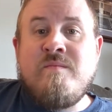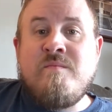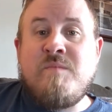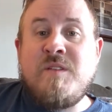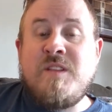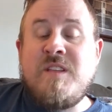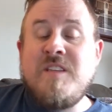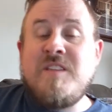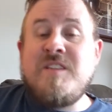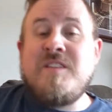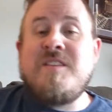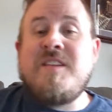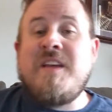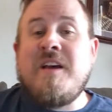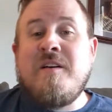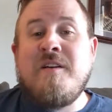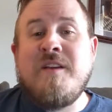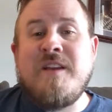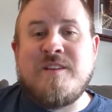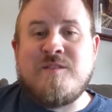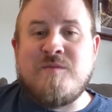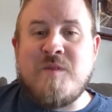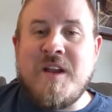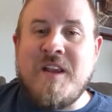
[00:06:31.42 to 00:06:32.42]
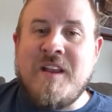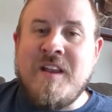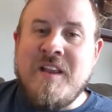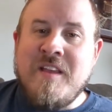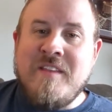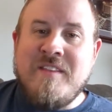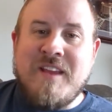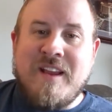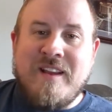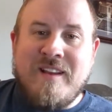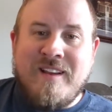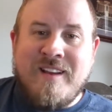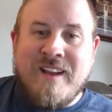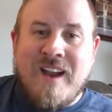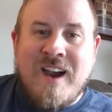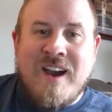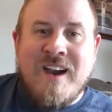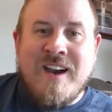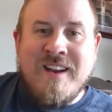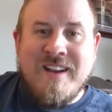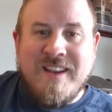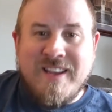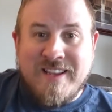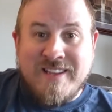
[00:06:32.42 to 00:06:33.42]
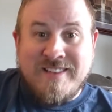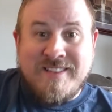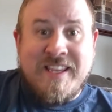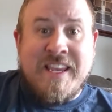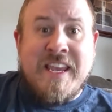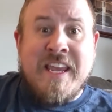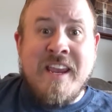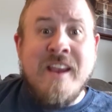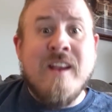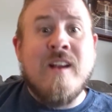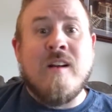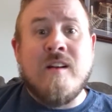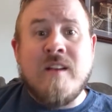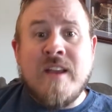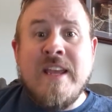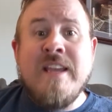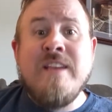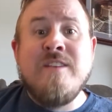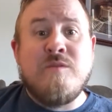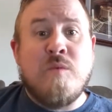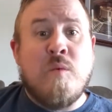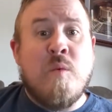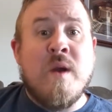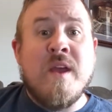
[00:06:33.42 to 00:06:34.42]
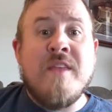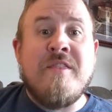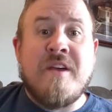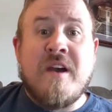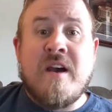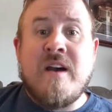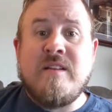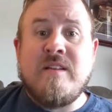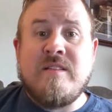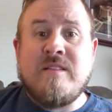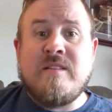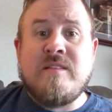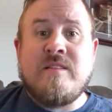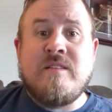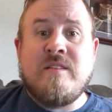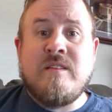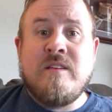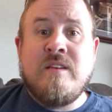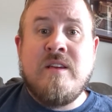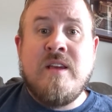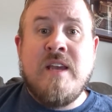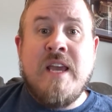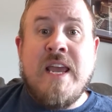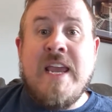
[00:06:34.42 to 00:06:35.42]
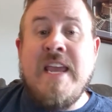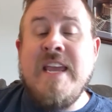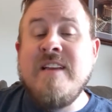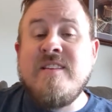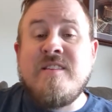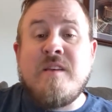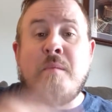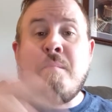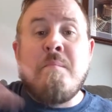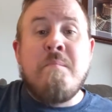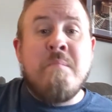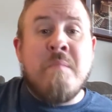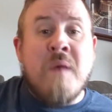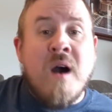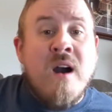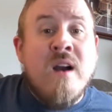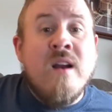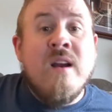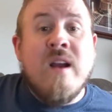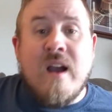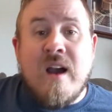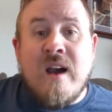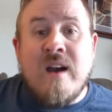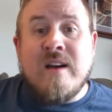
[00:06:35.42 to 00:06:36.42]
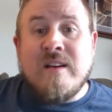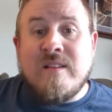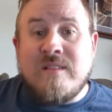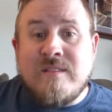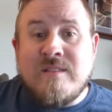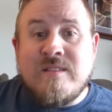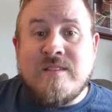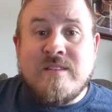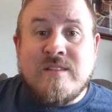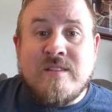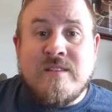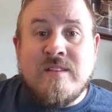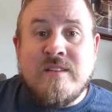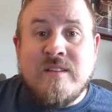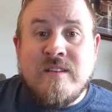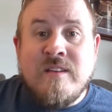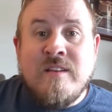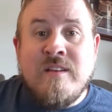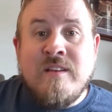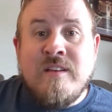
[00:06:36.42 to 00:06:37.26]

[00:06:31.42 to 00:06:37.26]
But this is telling us, right, that God is here. He's with us. He is among us.